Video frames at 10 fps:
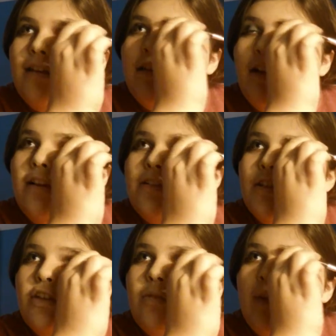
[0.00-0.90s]
Not
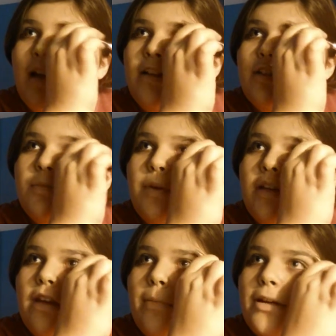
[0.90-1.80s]
too much,
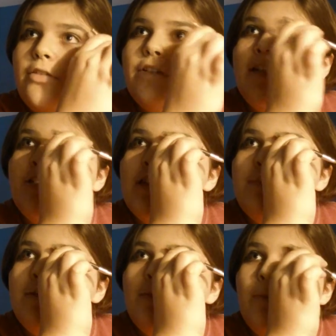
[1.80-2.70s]
but I'm going to
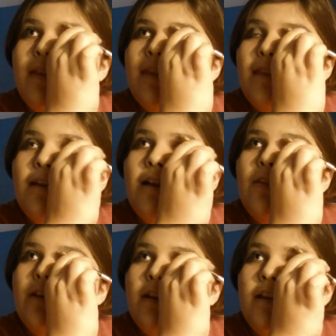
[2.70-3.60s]
reshape it with the
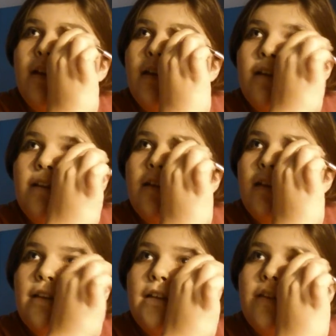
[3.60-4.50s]
color
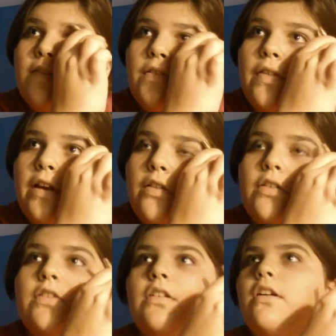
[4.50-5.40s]
so that it
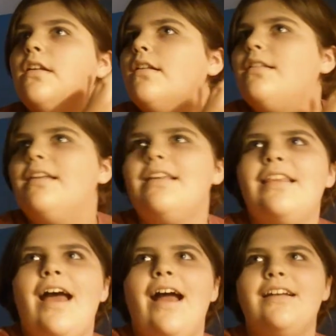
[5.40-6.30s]
looks good. Like
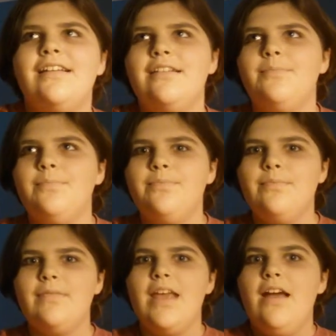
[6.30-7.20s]
that.
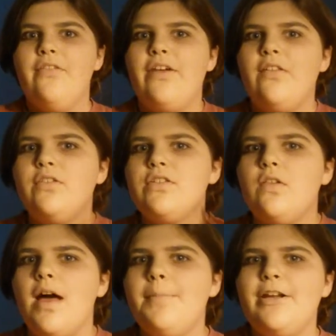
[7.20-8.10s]
That looks a
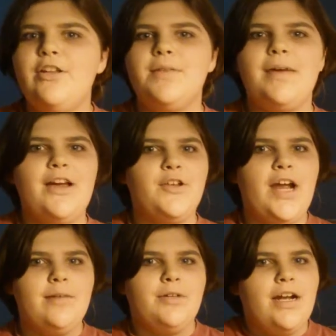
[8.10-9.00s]
lot better than my other
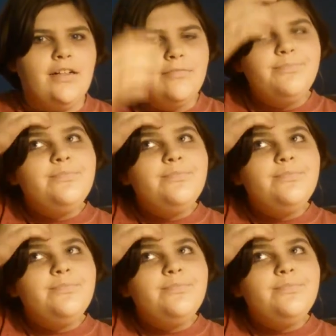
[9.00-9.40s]
eyebrow.